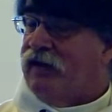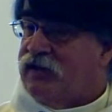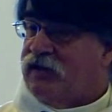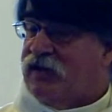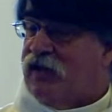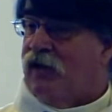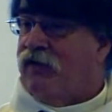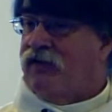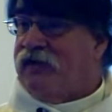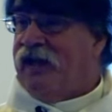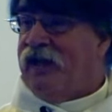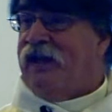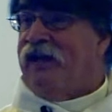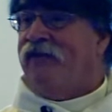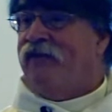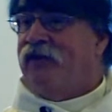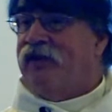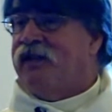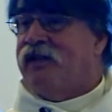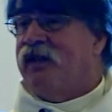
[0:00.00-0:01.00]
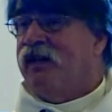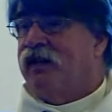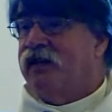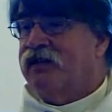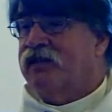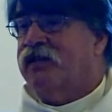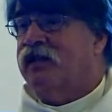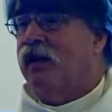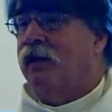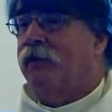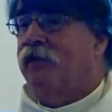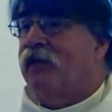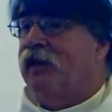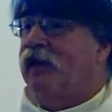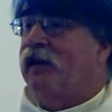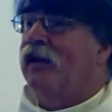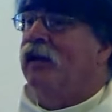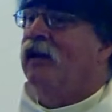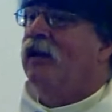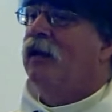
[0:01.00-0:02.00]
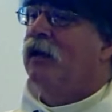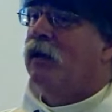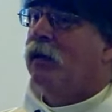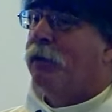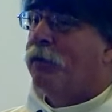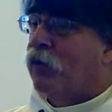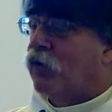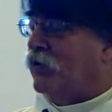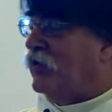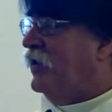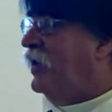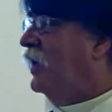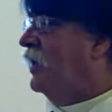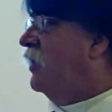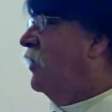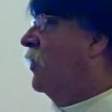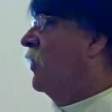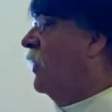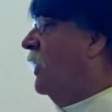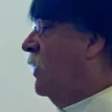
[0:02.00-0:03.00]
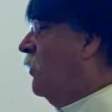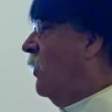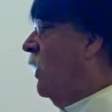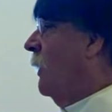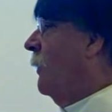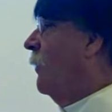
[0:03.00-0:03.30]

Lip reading: And so David does something particularly